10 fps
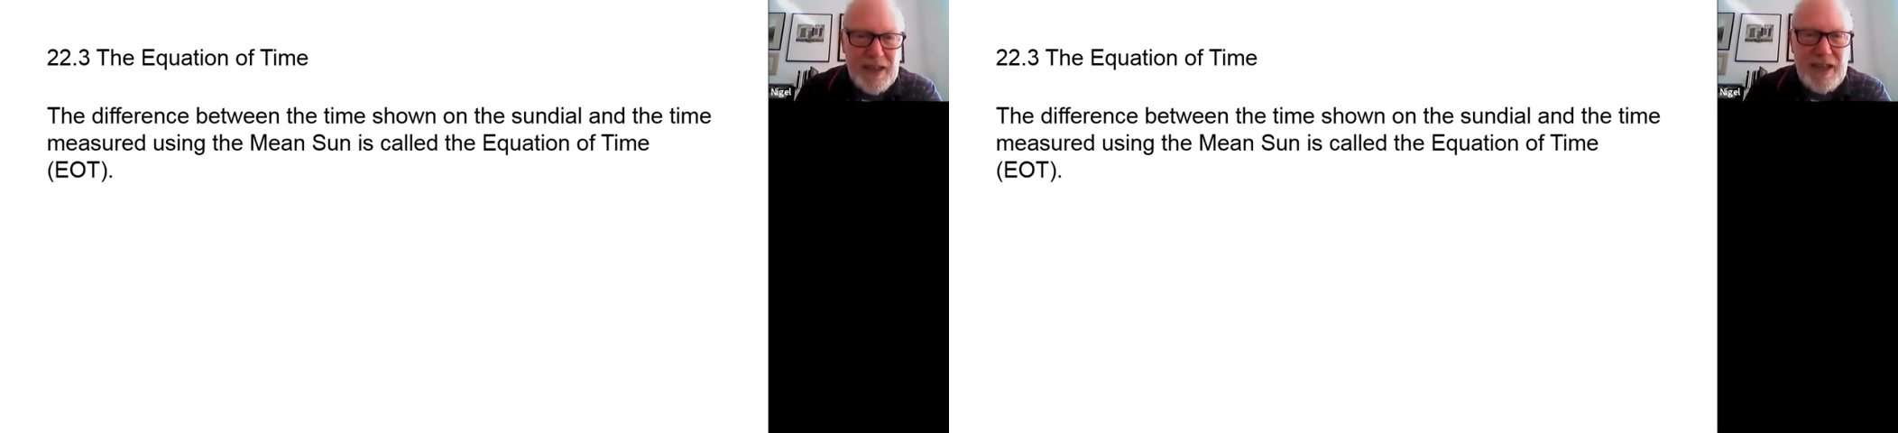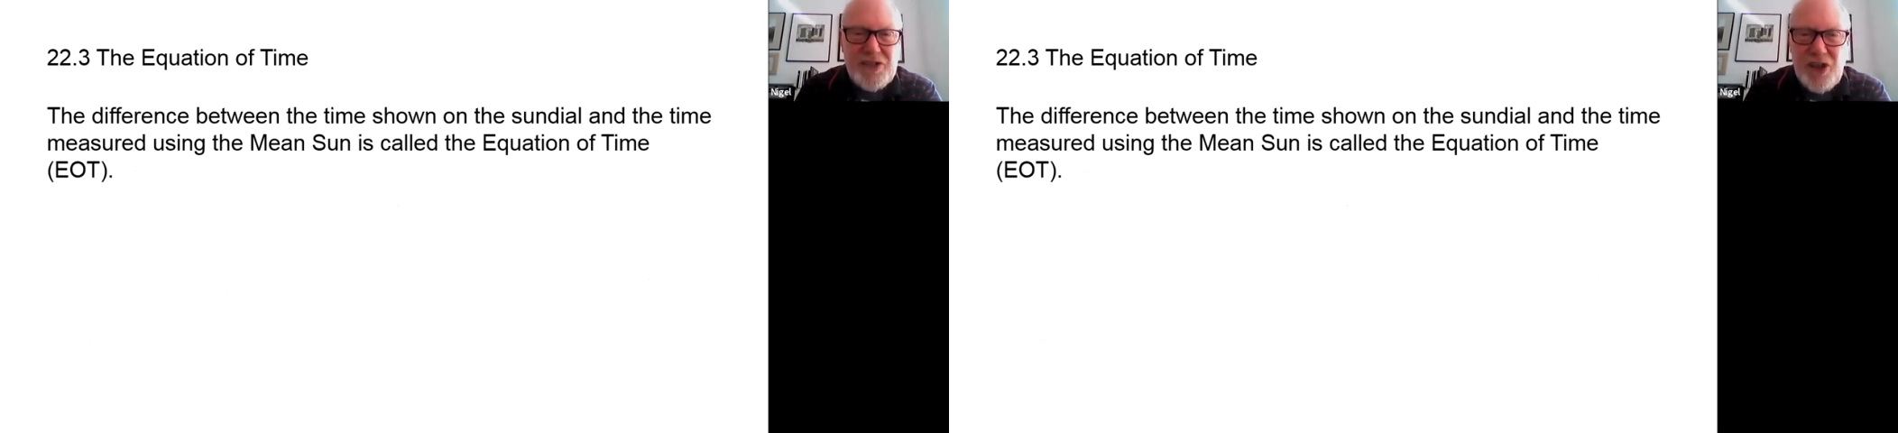
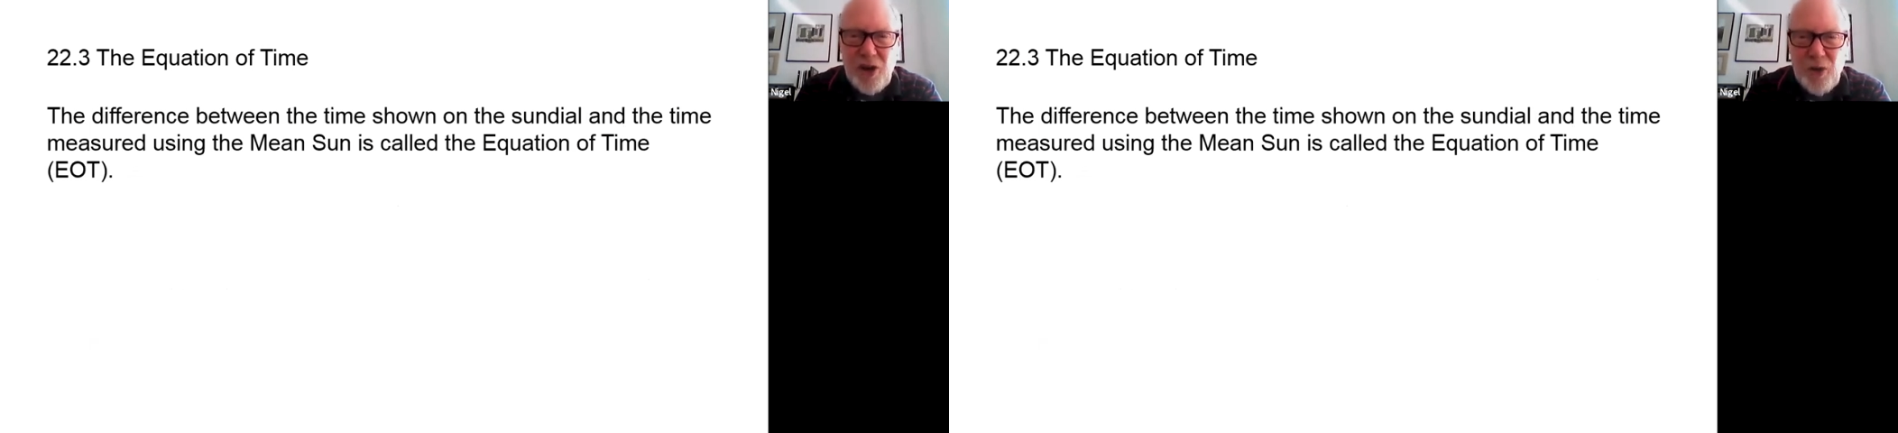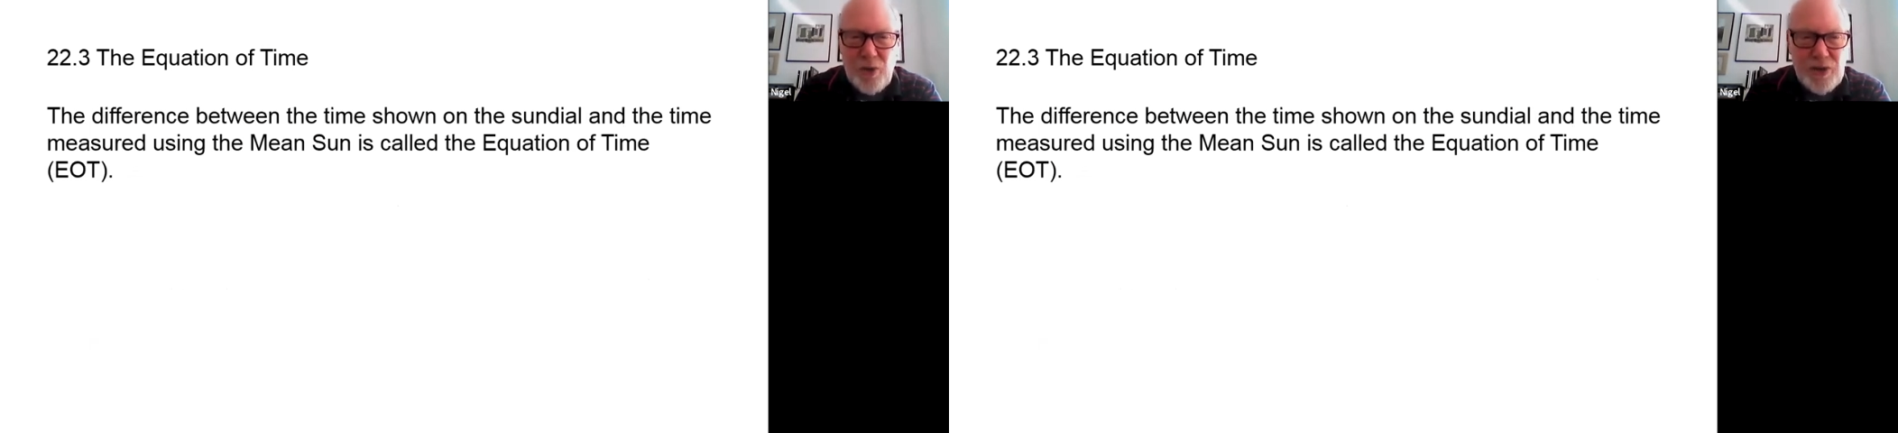is
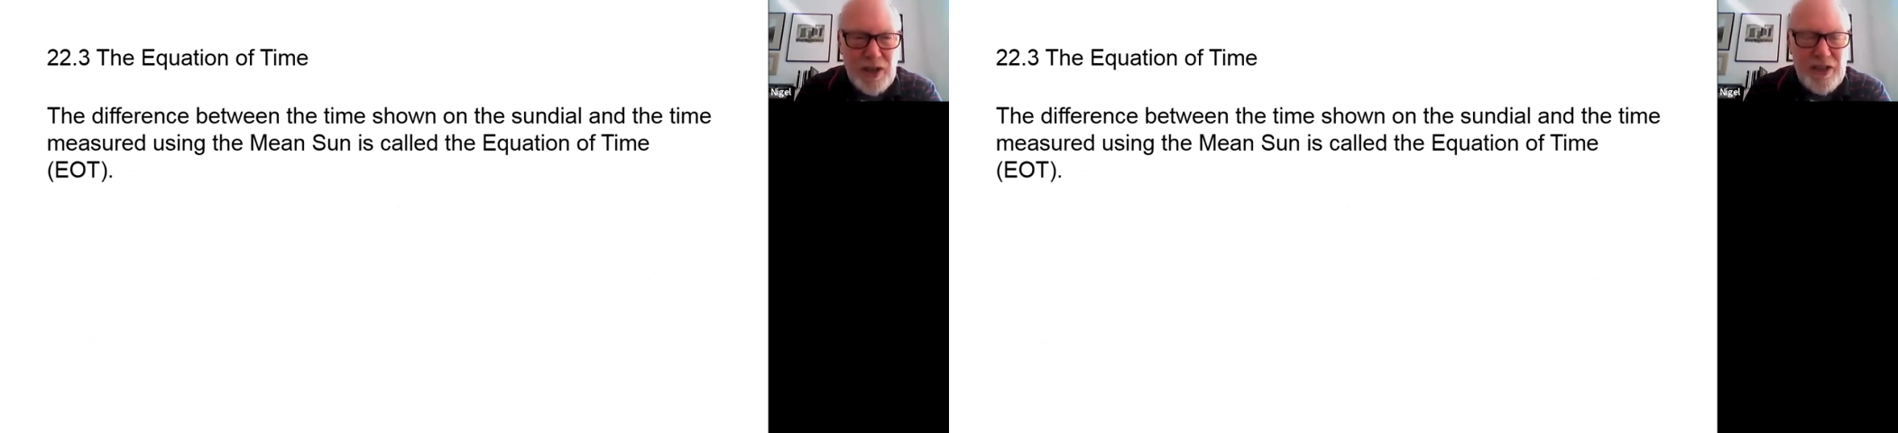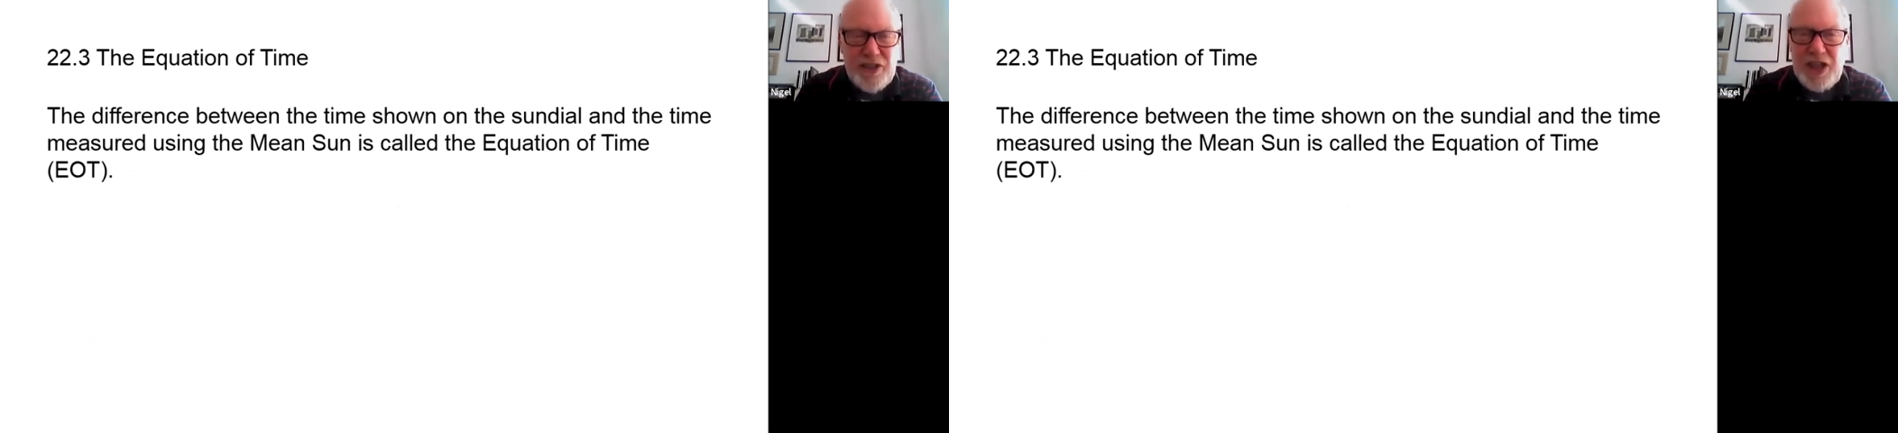called
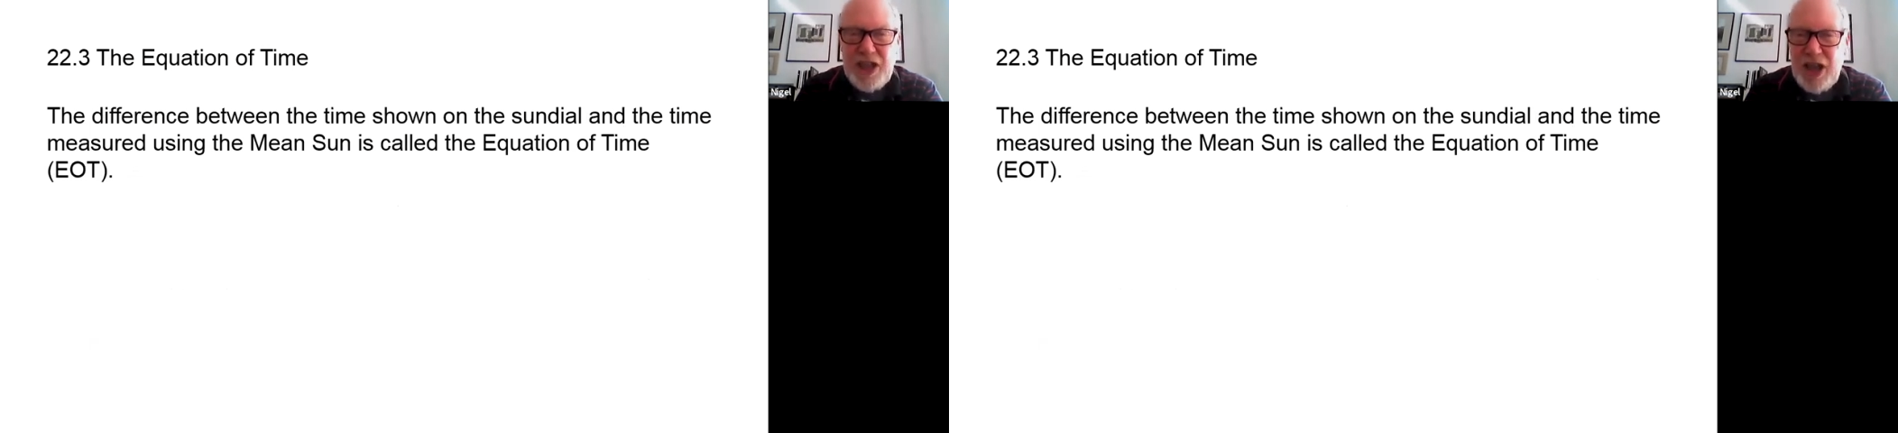the